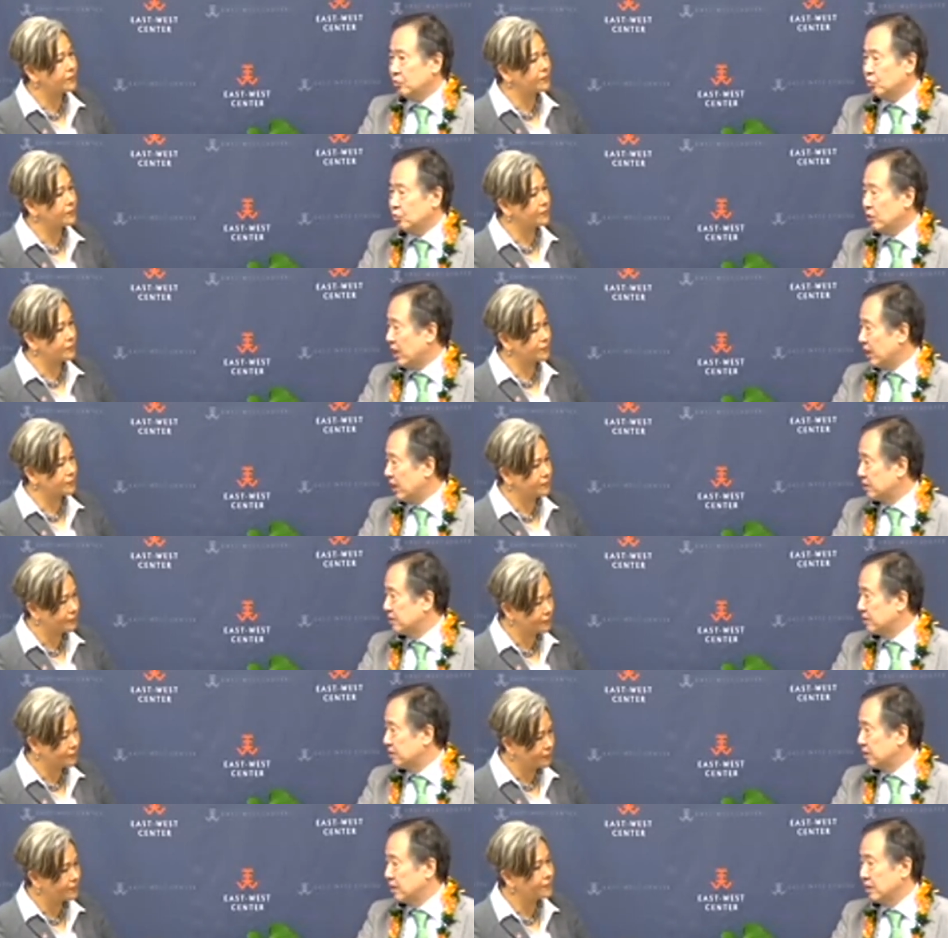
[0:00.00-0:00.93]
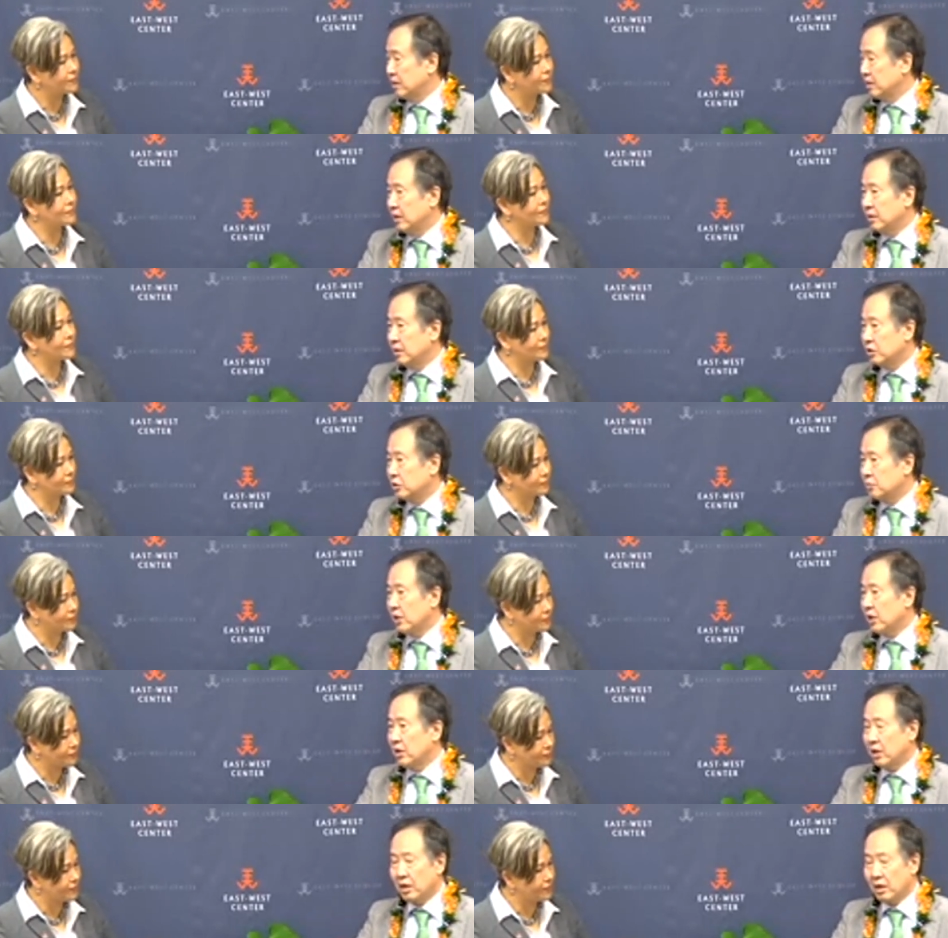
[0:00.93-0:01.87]
Speaker 1: would add uh, in
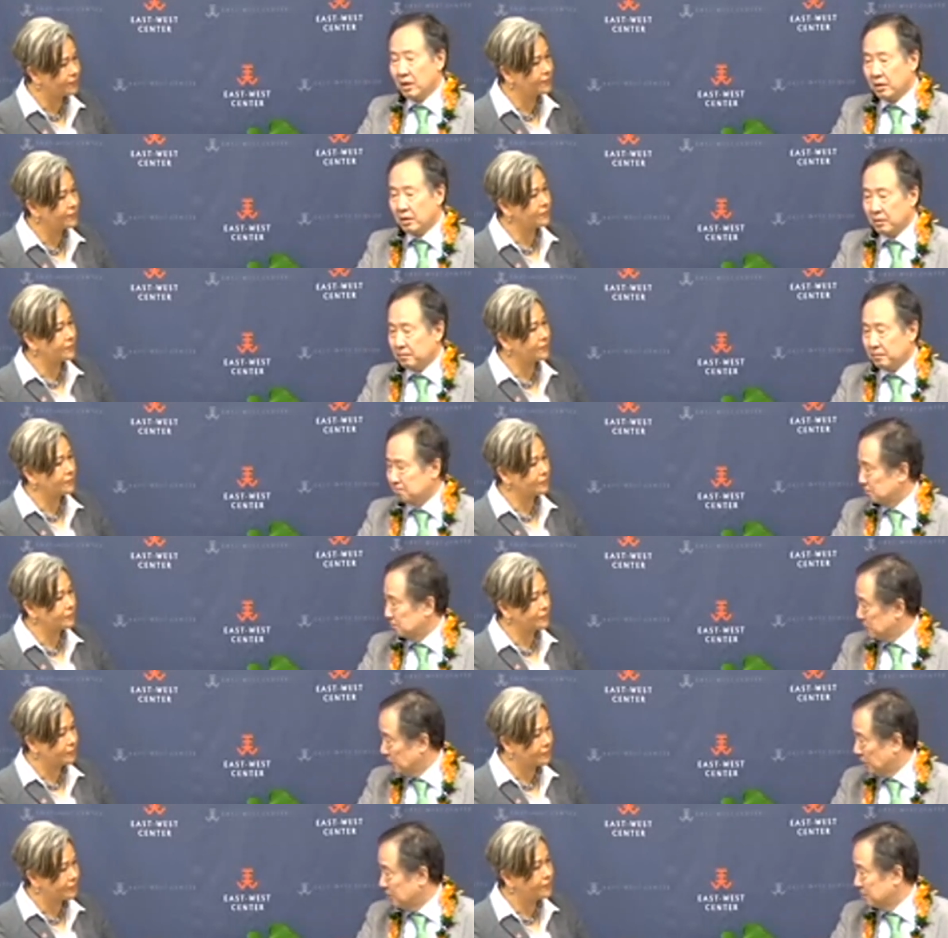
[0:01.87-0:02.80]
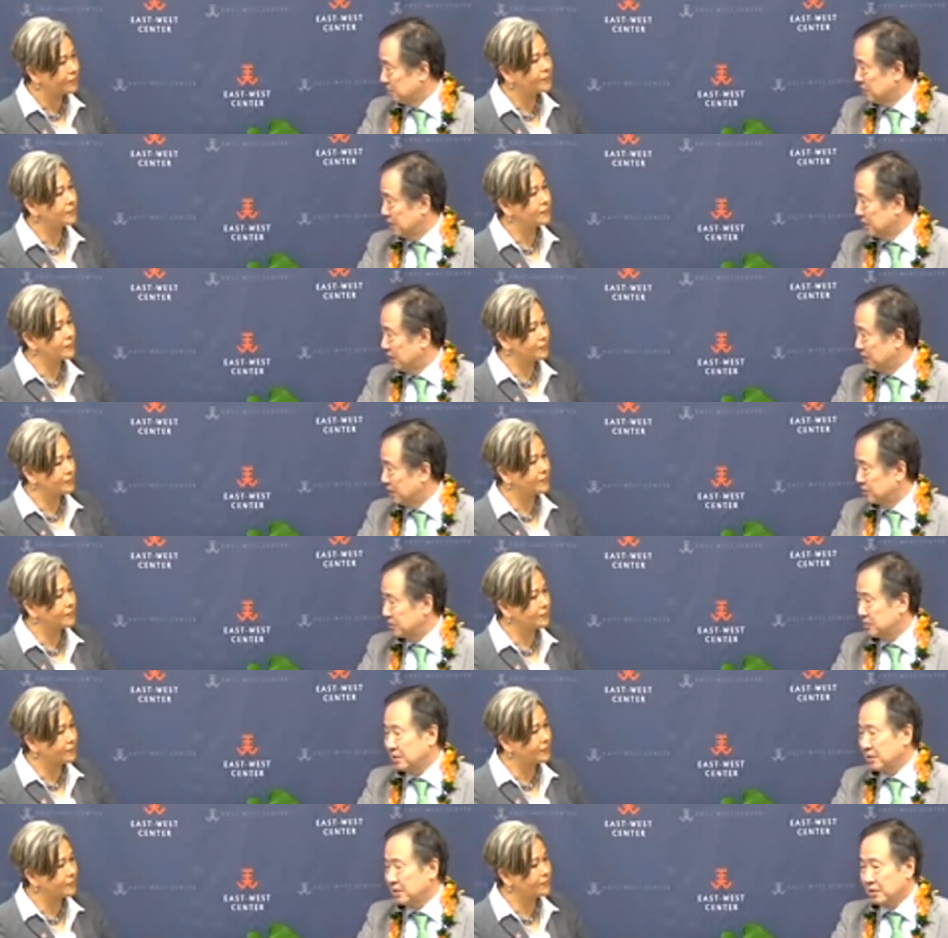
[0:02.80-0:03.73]
explaining, uh, you know, the
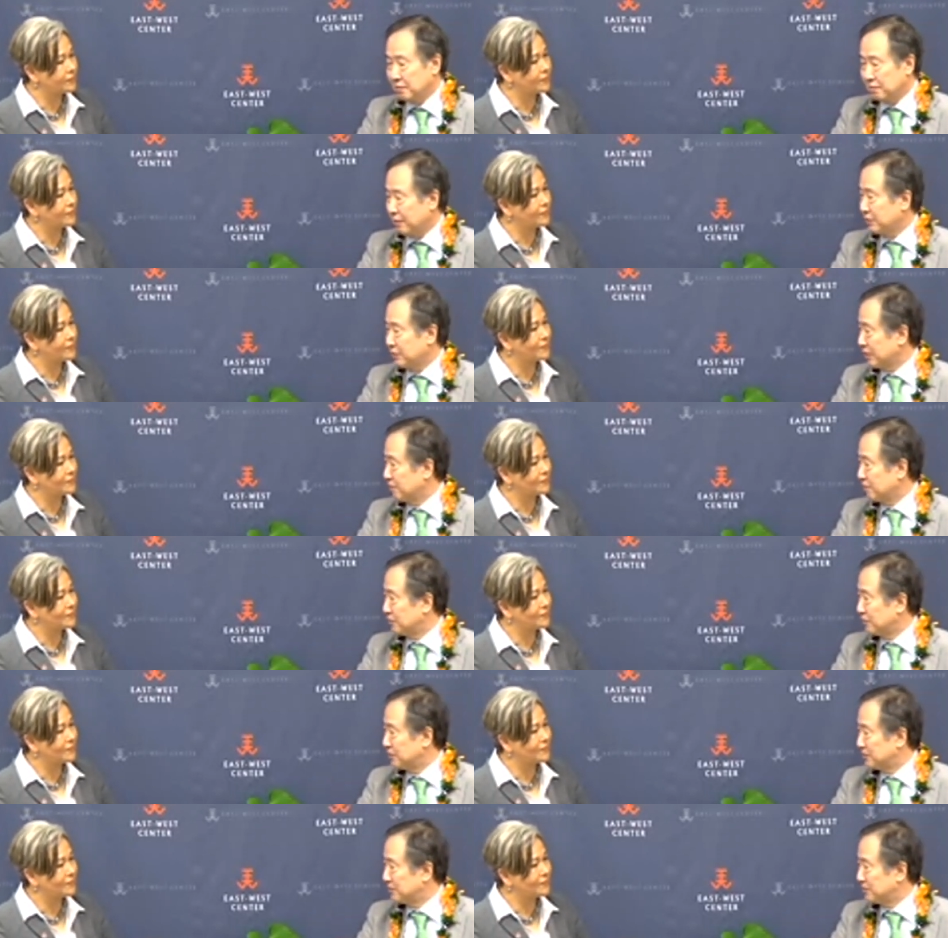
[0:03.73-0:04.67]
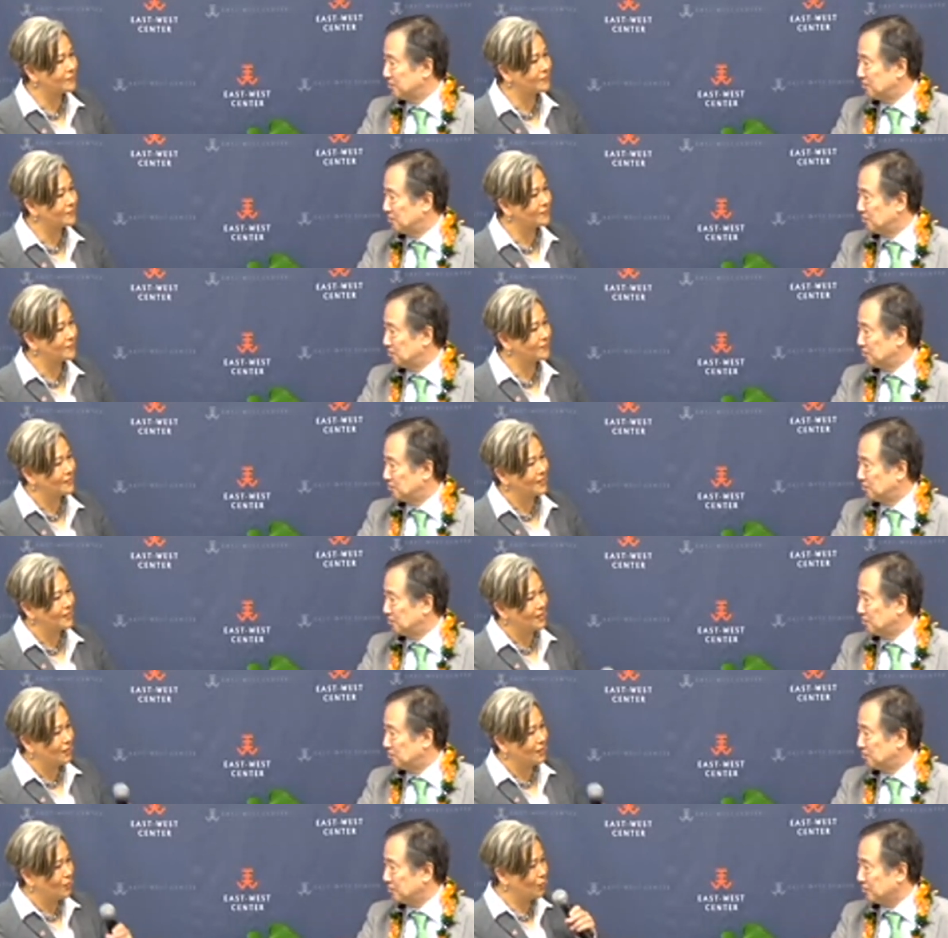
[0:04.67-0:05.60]
latest defense efforts.
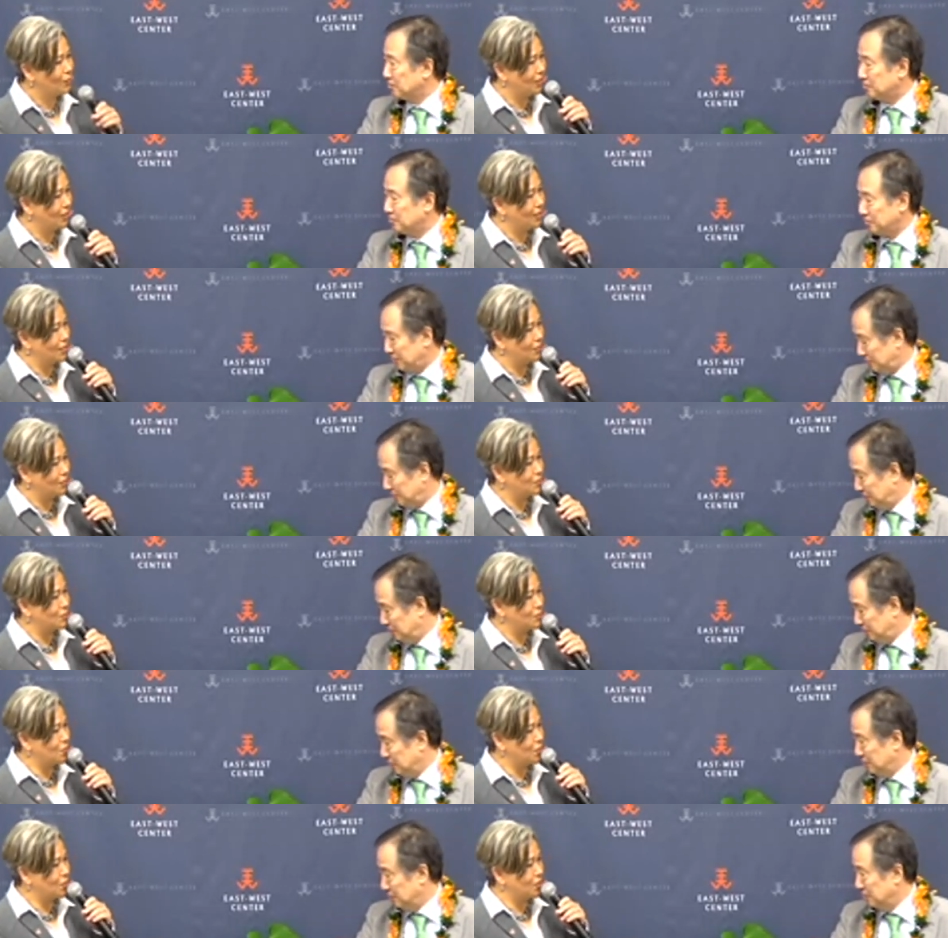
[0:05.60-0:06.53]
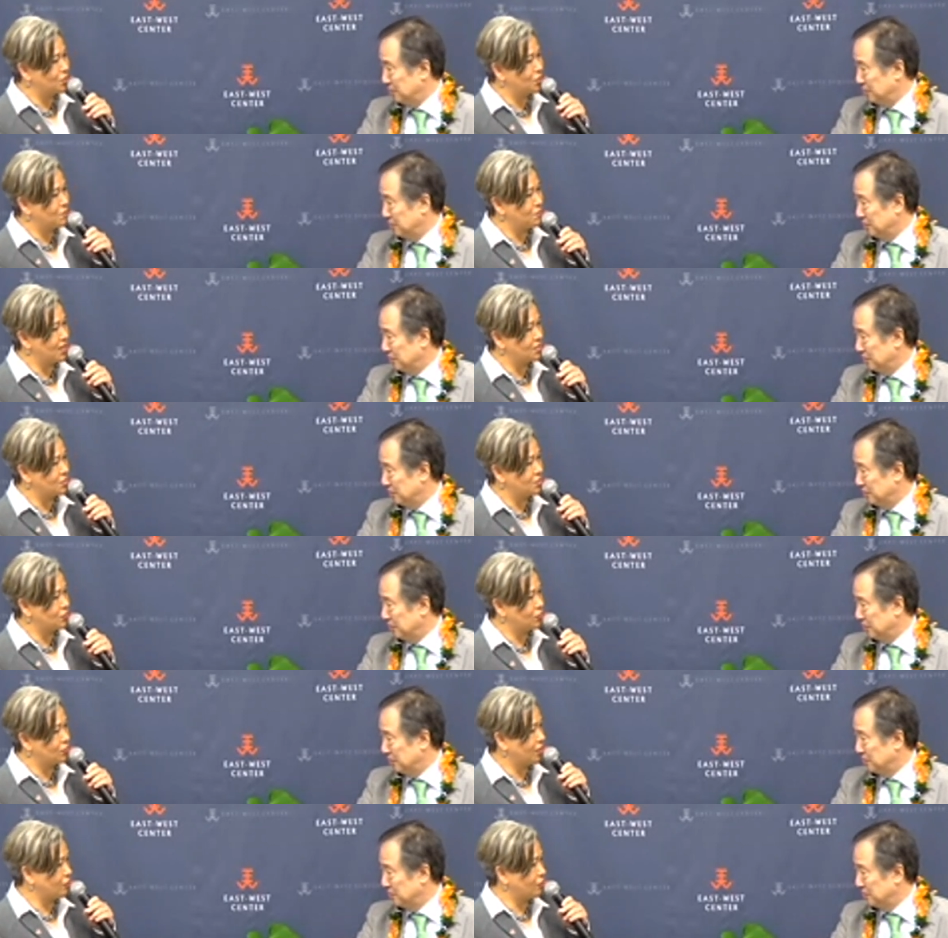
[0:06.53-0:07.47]
Speaker 2: Well, thank you so much, Ambassador,
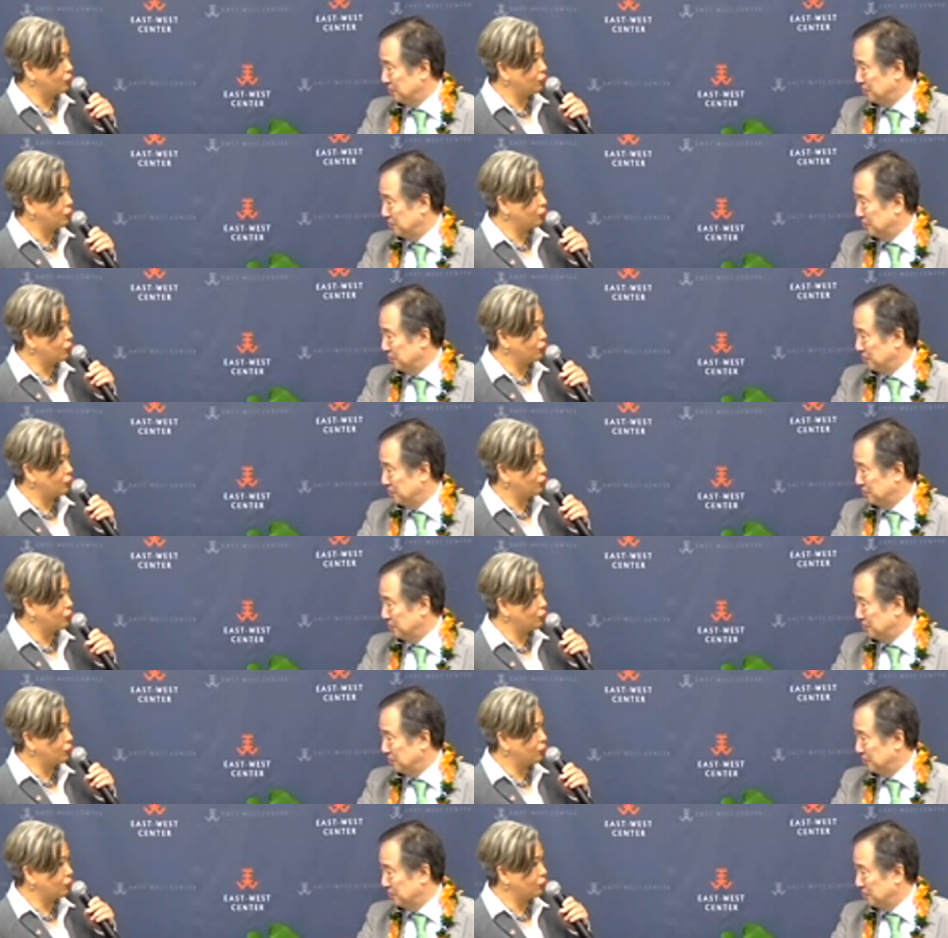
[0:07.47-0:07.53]
for that